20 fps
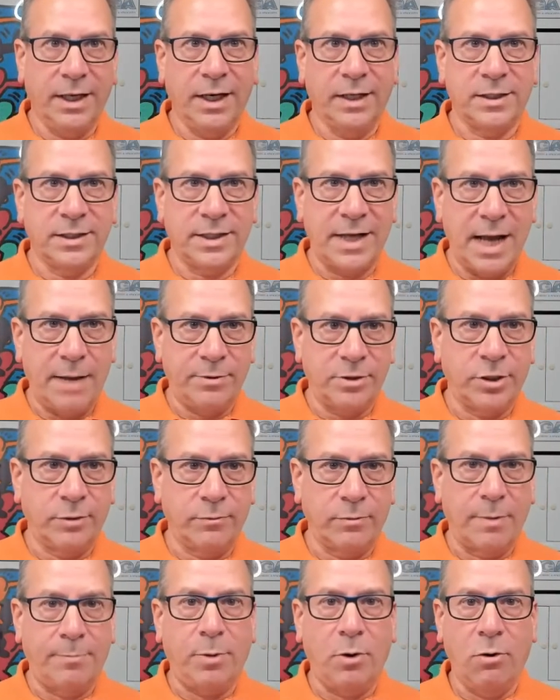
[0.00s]
establishing
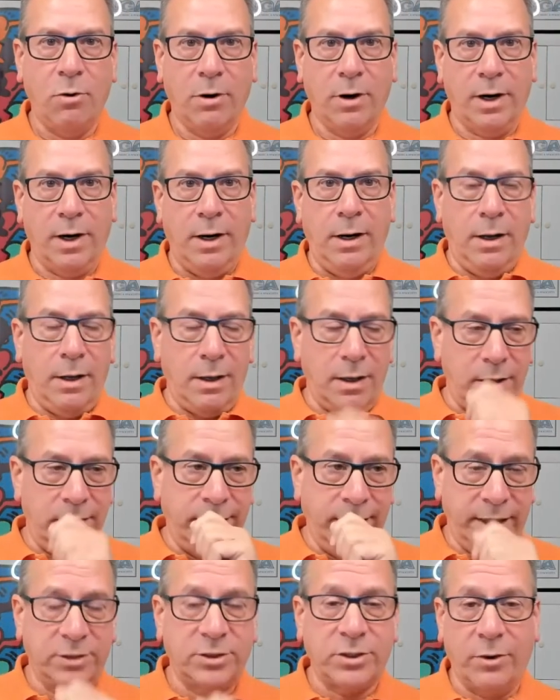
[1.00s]
rapport
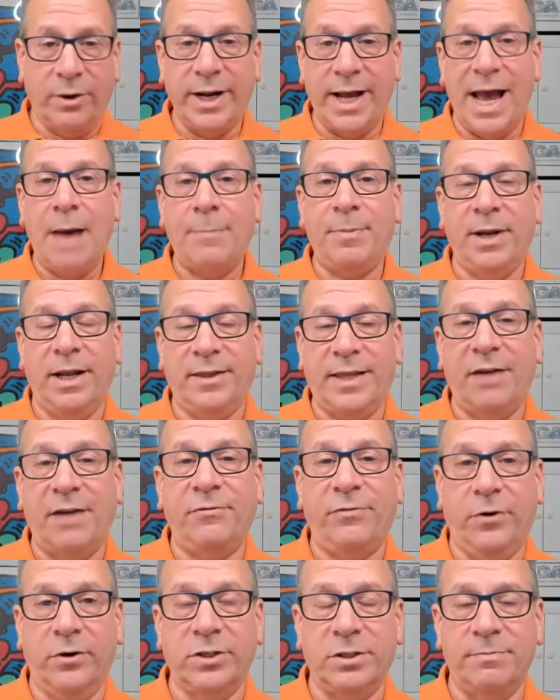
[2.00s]
is going to happen at that
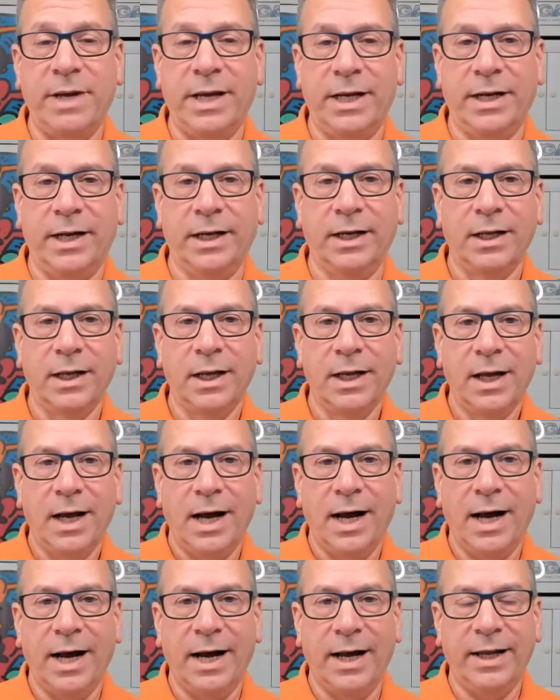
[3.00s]
first meeting.
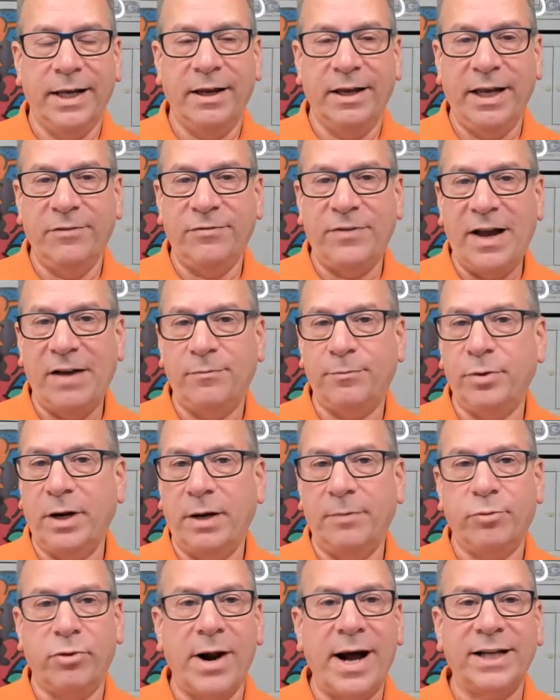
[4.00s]
If I
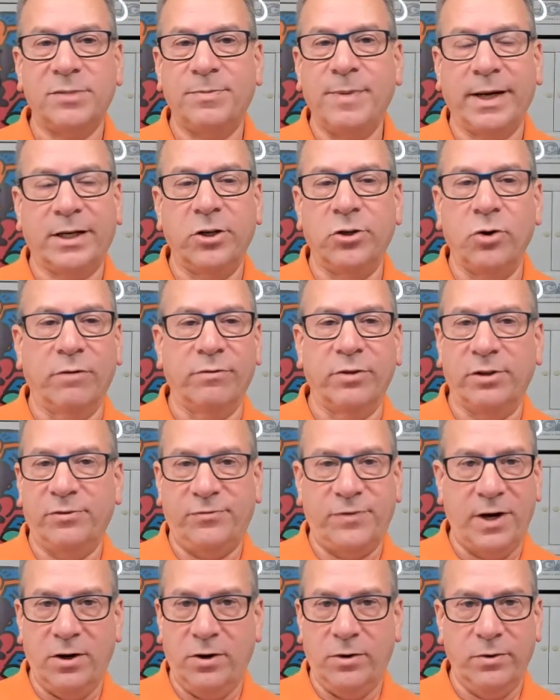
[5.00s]
prospected you over the
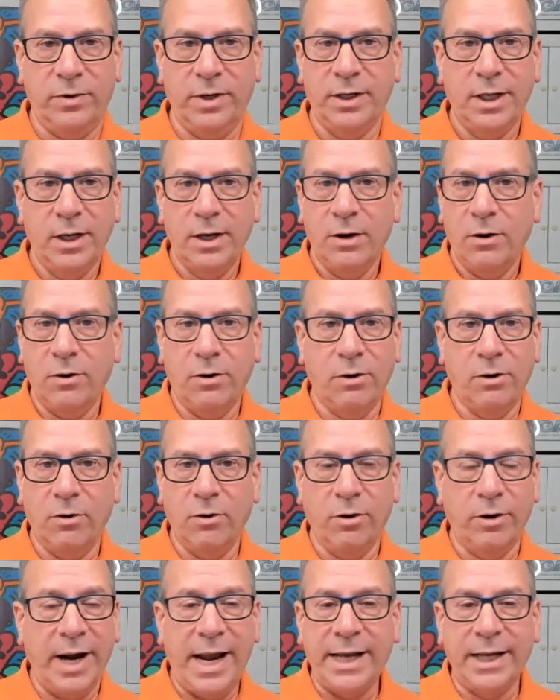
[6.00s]
phone
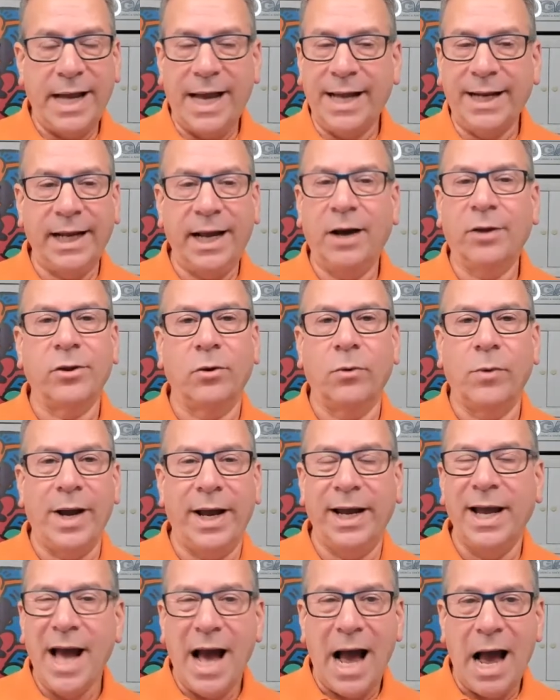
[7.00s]
or in any other
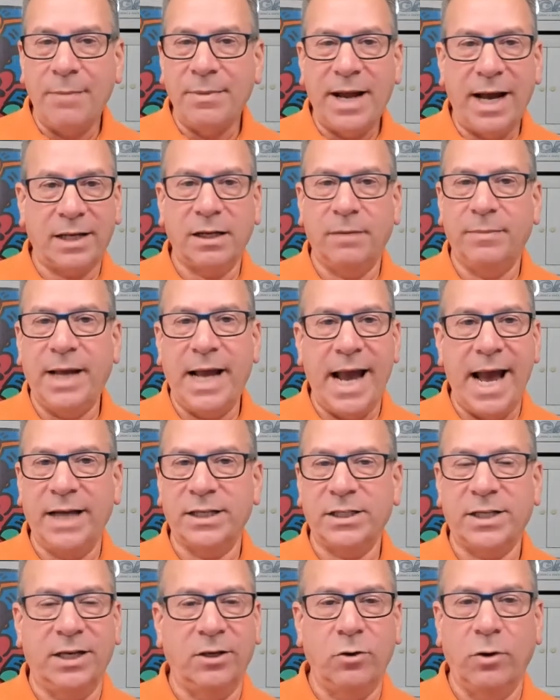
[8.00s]
way, I'm not going to be
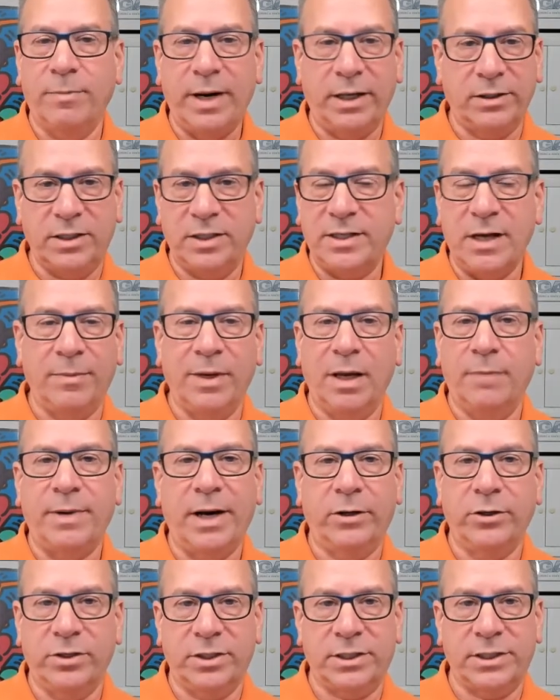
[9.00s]
asking you to tell me
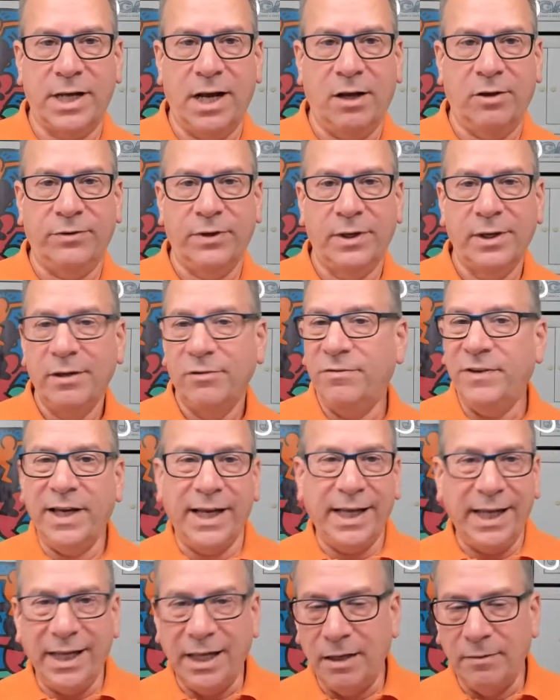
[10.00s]
about yourself via
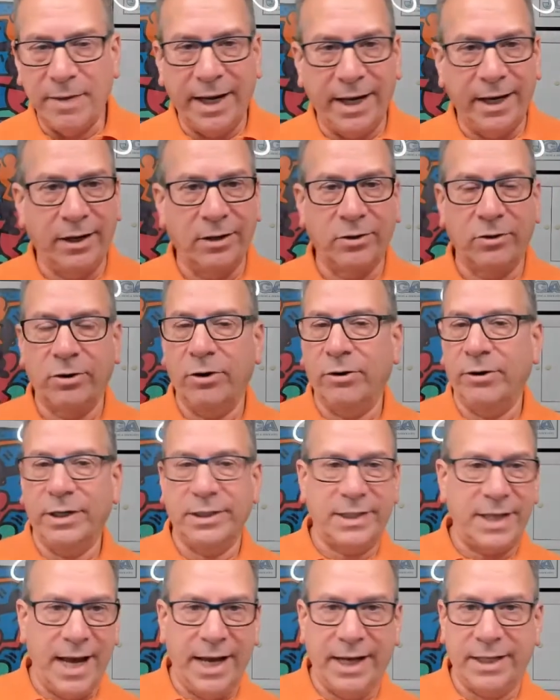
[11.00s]
email or a
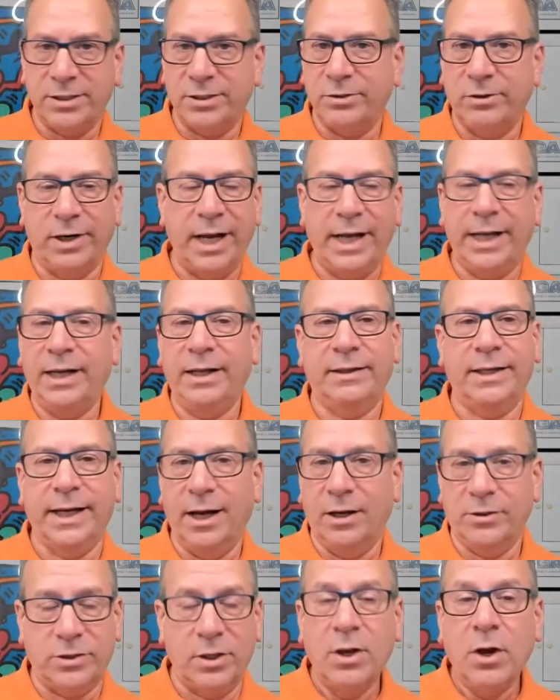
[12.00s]
text or anything
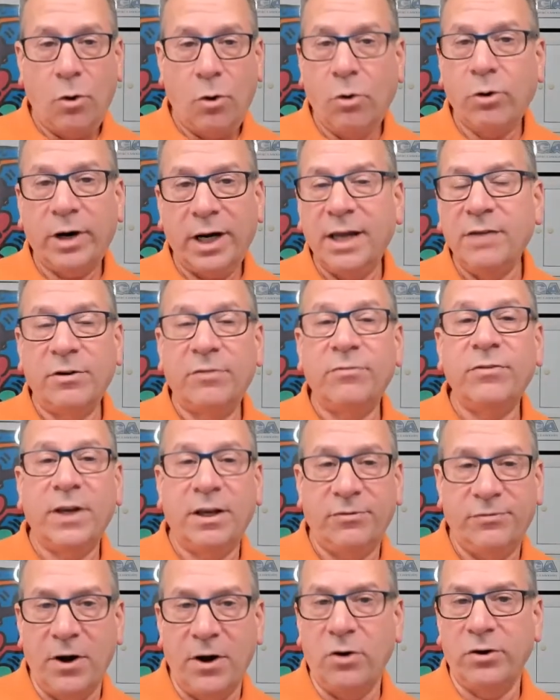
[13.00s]
else, or even via
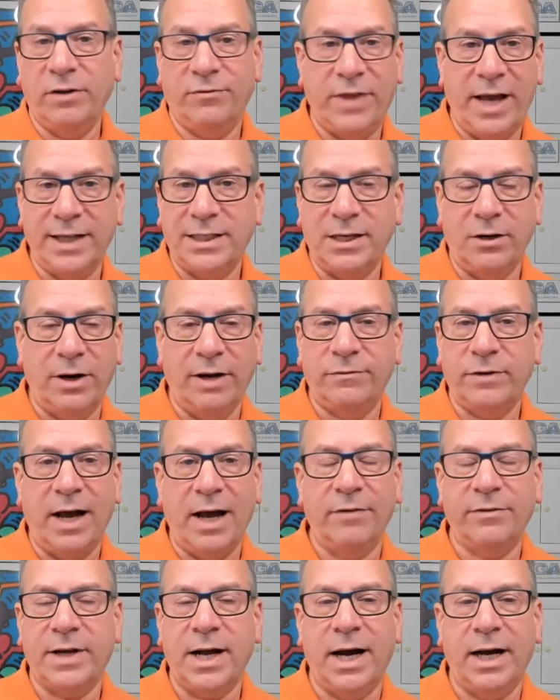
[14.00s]
phone if that's how
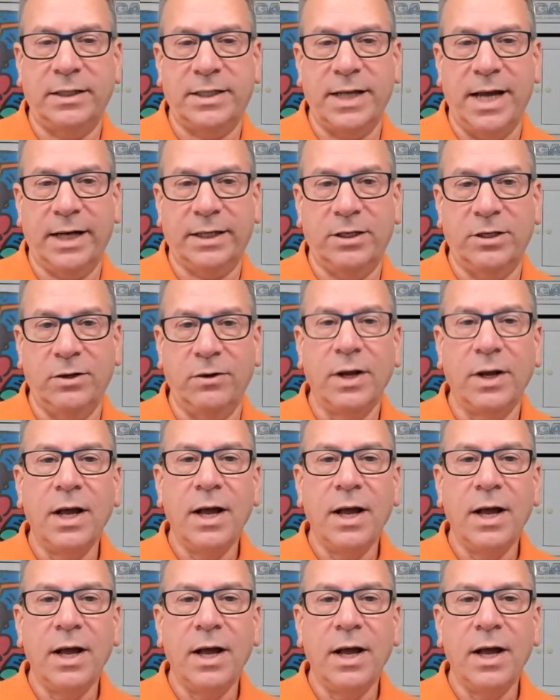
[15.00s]
I've contacted you.